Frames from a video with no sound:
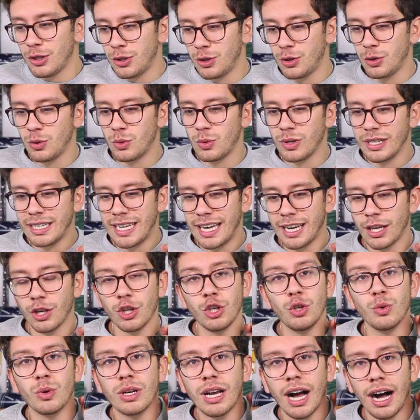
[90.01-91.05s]
to getting
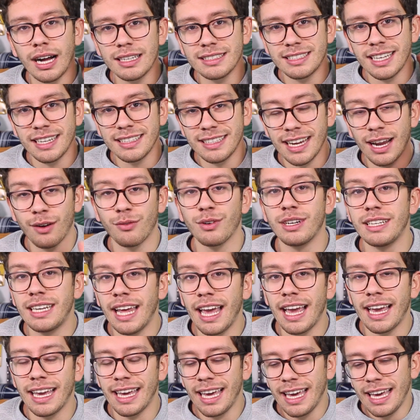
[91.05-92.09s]
you content every
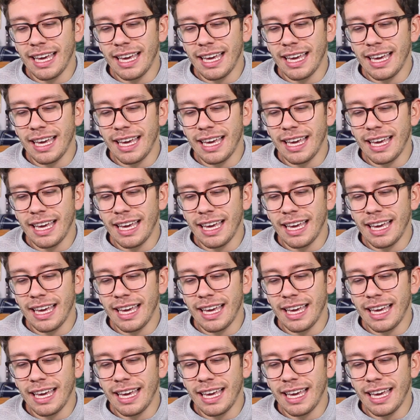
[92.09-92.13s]
day,